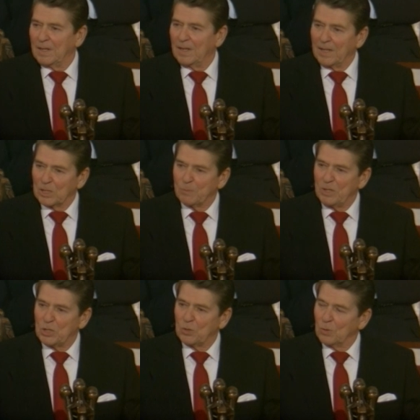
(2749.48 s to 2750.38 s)
Let us
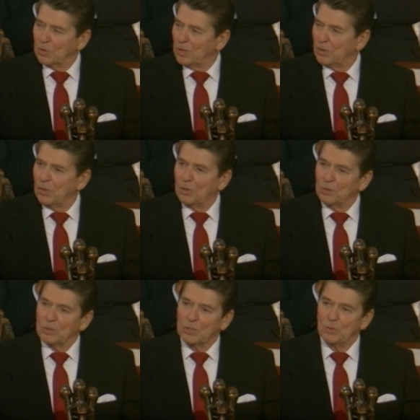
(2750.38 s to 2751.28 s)
be sure that
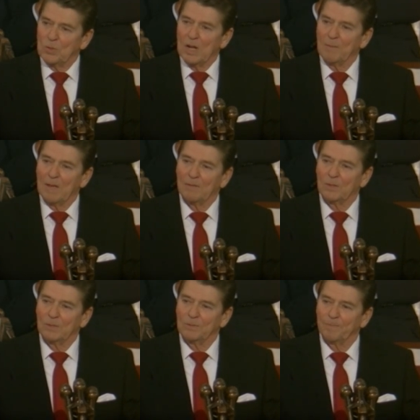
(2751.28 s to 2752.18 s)
those who come
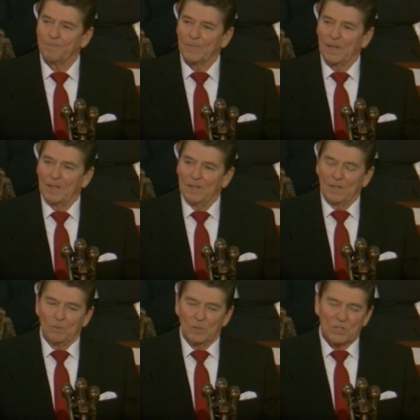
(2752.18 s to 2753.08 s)
after
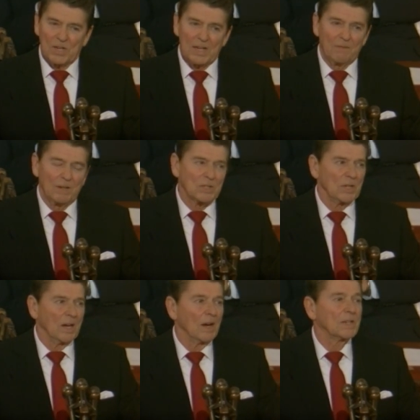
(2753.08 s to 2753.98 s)
will say of us
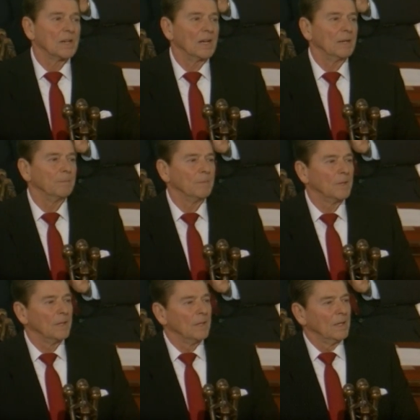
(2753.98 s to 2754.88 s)
in our time
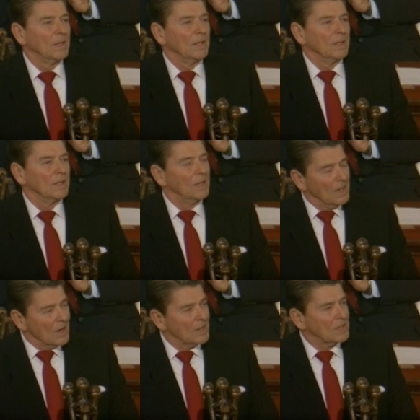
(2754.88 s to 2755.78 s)
that
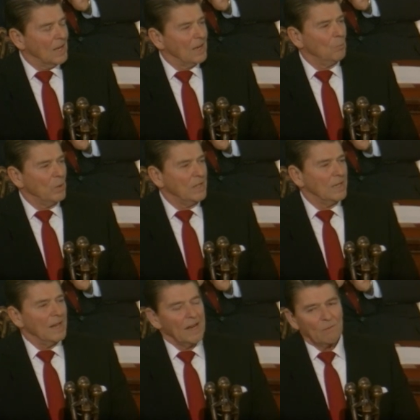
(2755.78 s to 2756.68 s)
in our time we
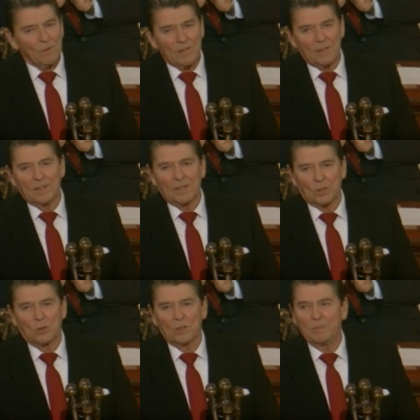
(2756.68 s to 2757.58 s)
did everything
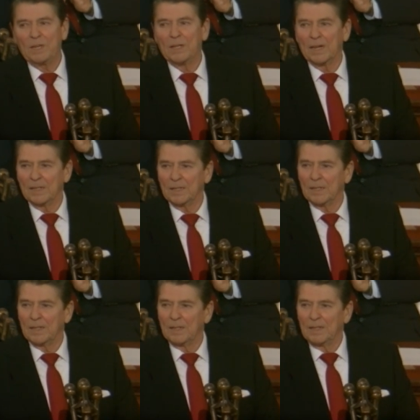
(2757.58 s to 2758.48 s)
that could be done.
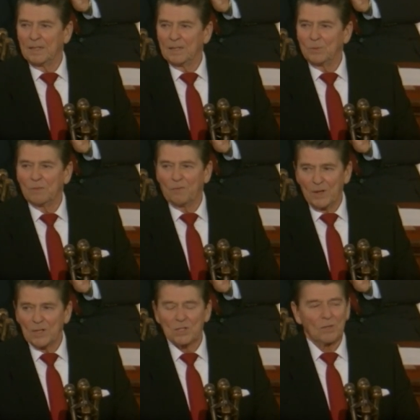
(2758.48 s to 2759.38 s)
We
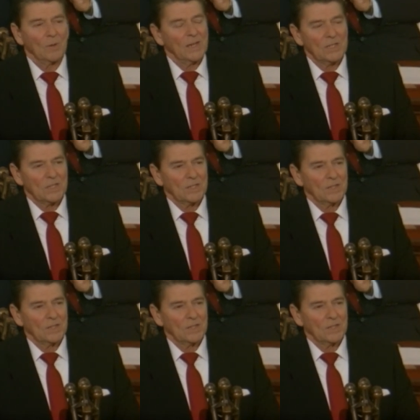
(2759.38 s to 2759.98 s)
finished the race,